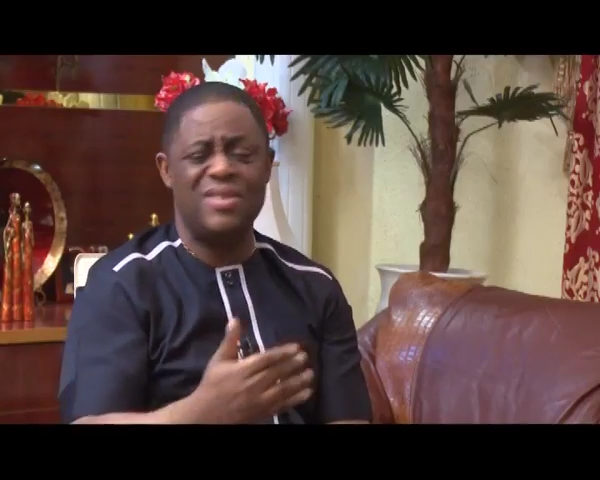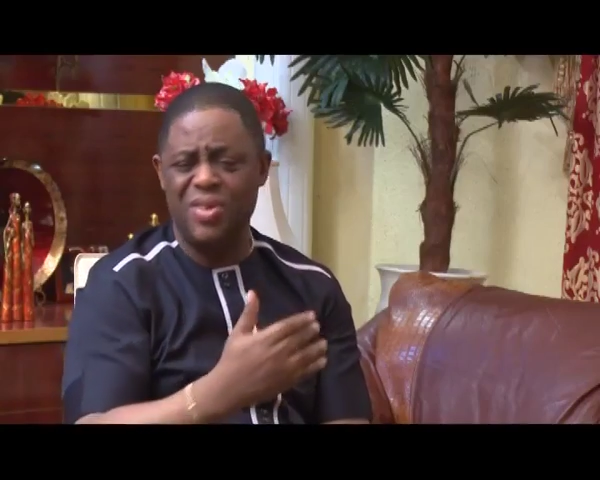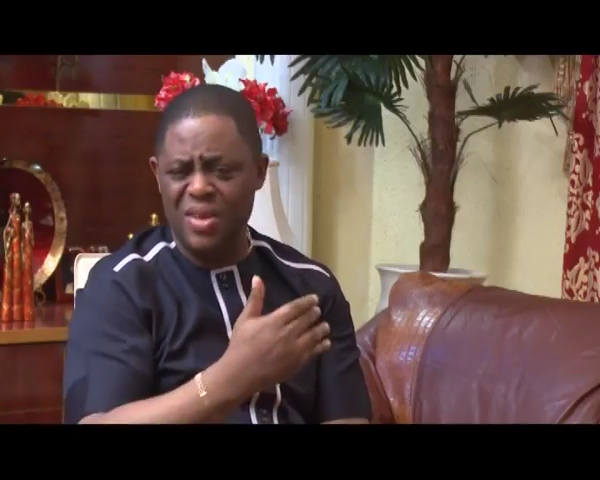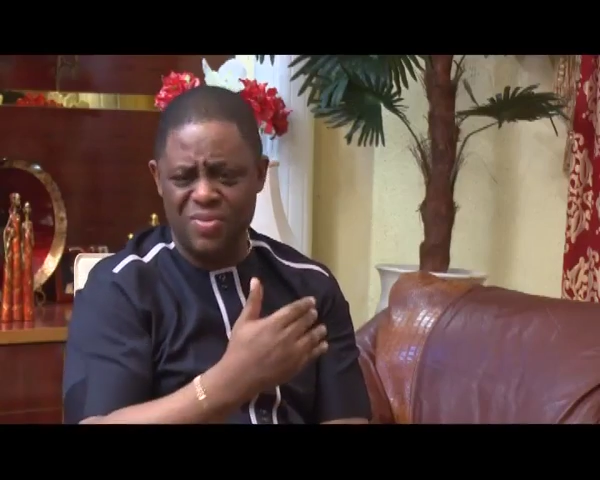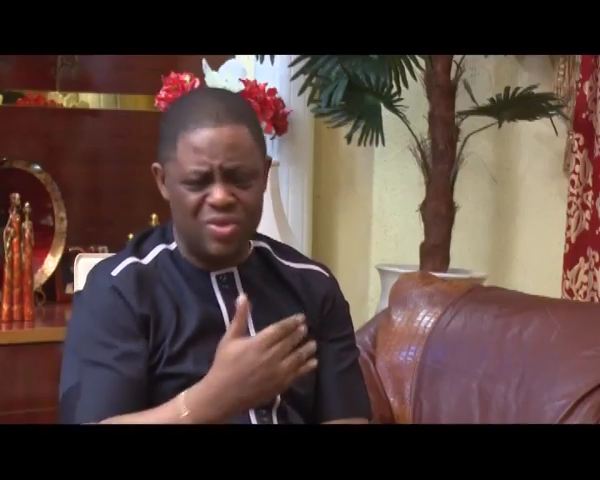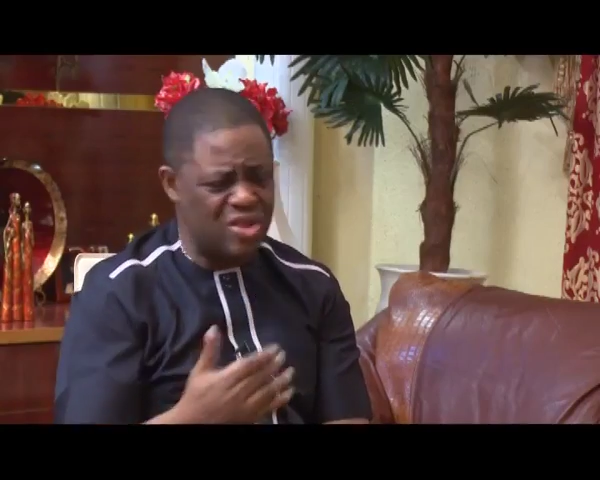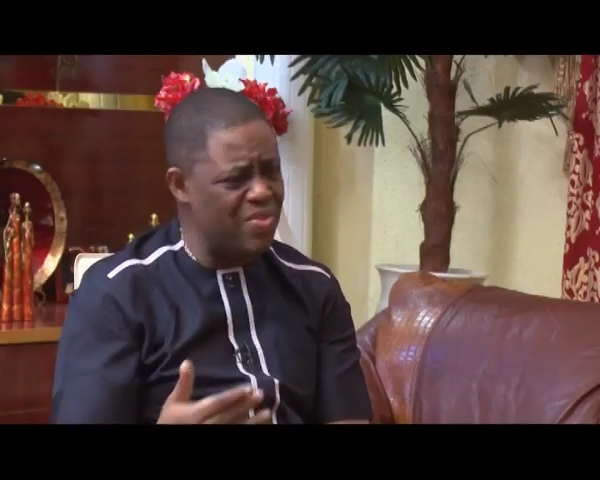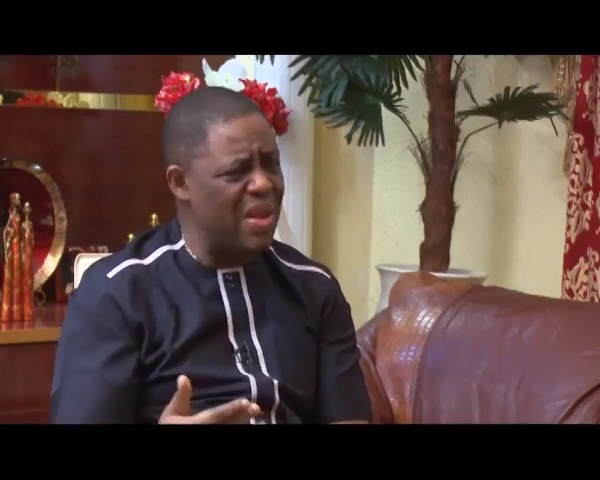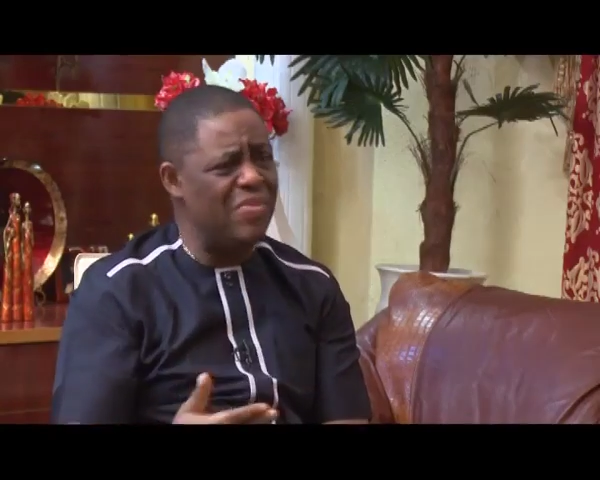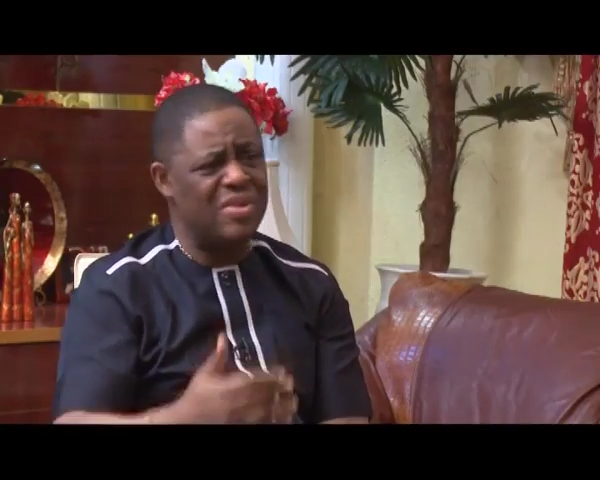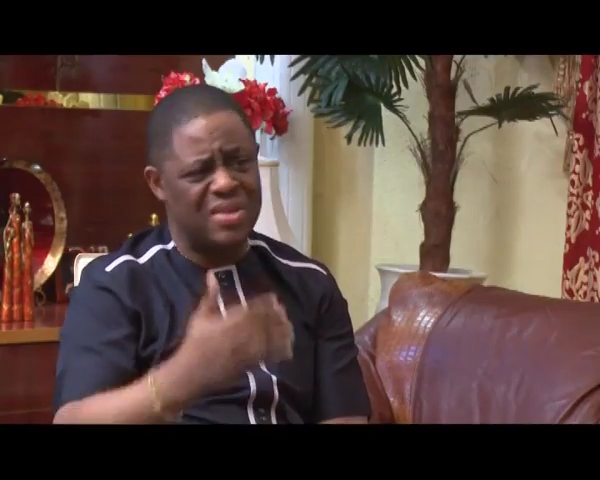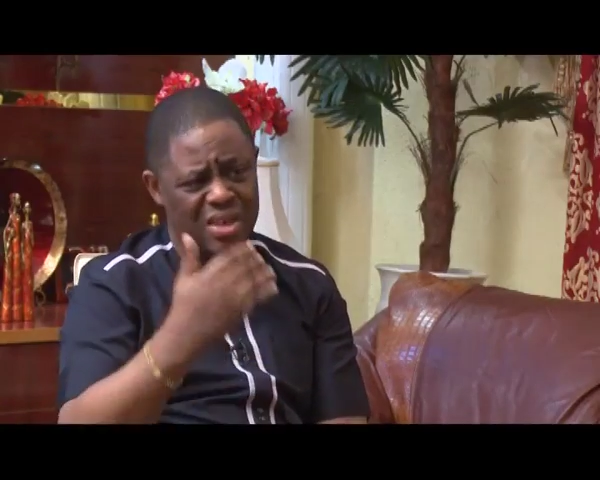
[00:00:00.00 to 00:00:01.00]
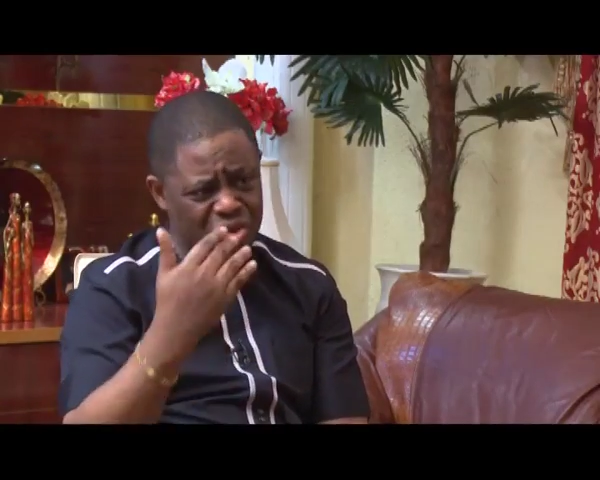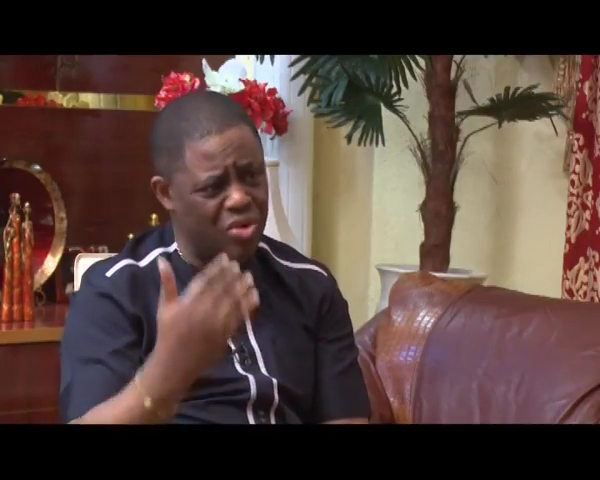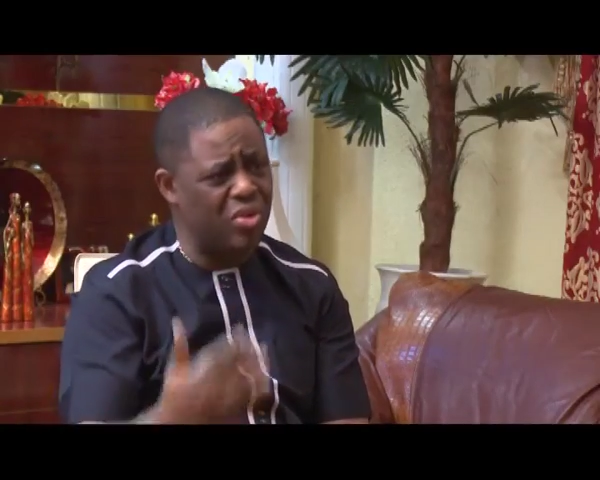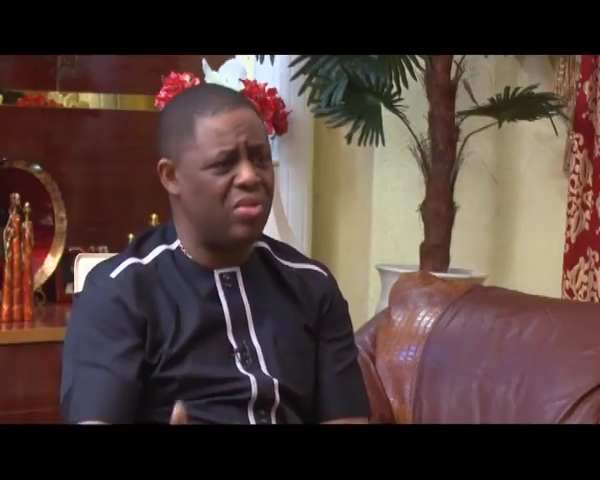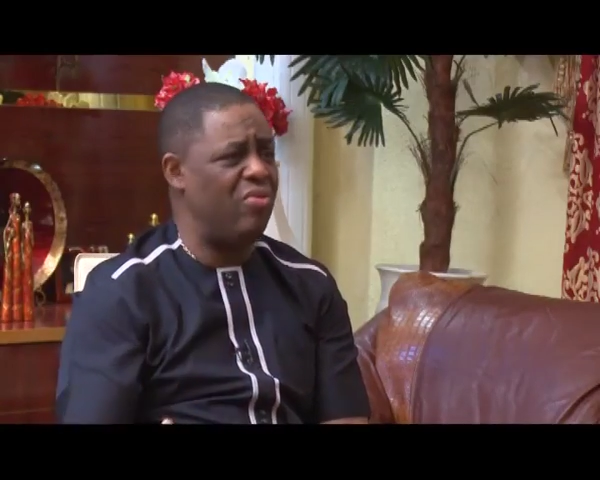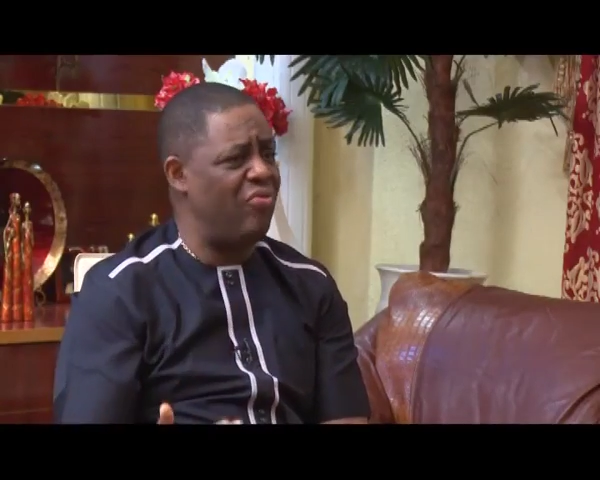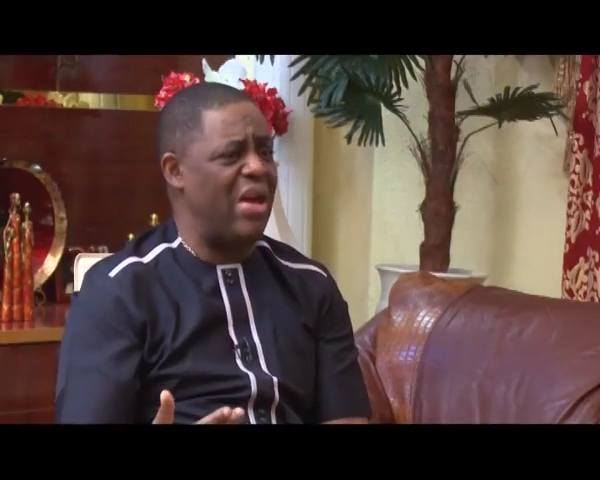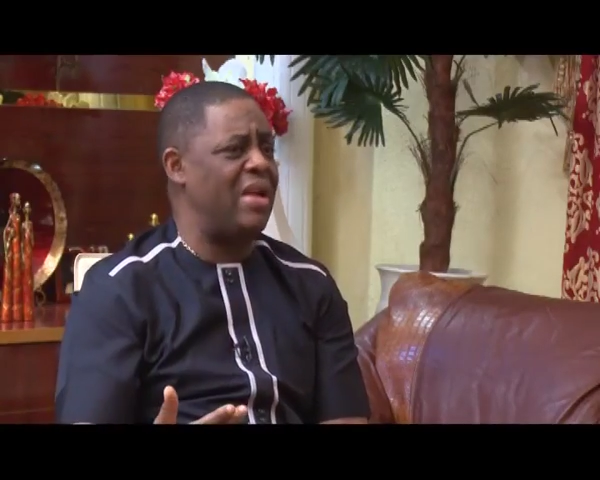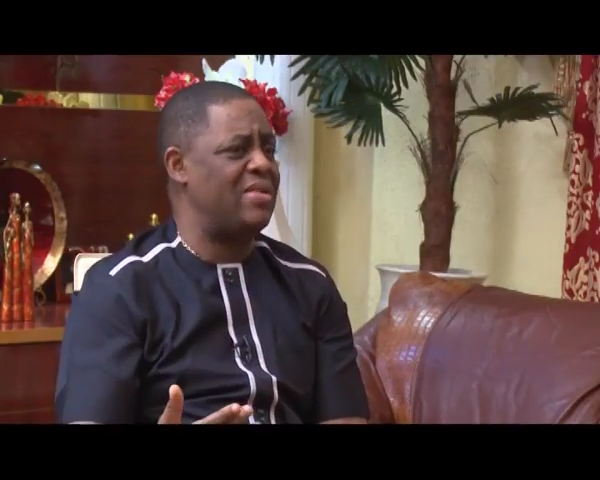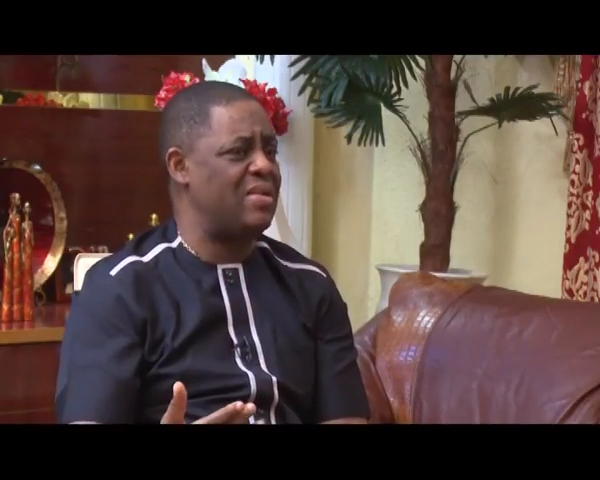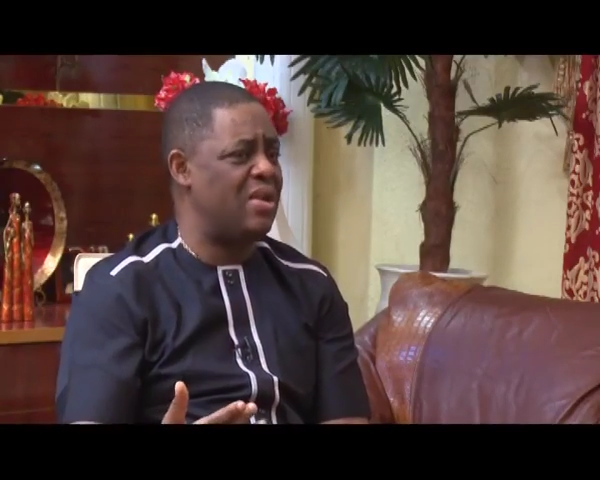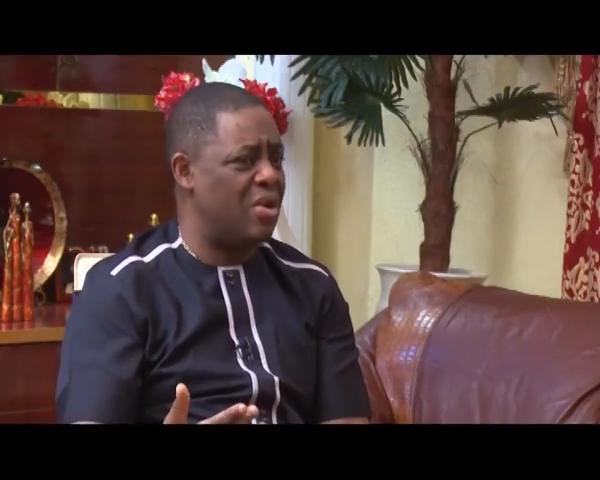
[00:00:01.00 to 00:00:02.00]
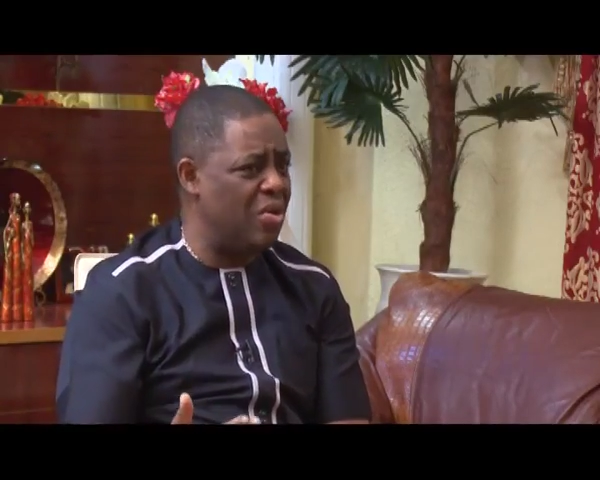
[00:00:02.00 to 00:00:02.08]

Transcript: It's not even just my views, it's a historical fact.